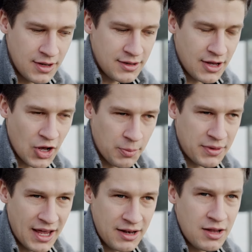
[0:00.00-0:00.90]
to help
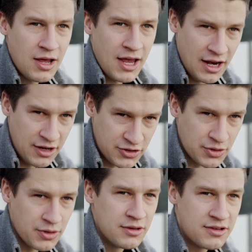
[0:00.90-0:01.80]
get an
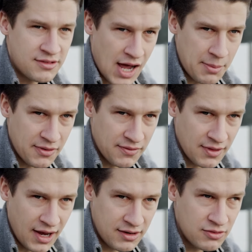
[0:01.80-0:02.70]
additional stop of
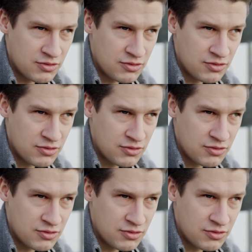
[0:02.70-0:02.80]
light.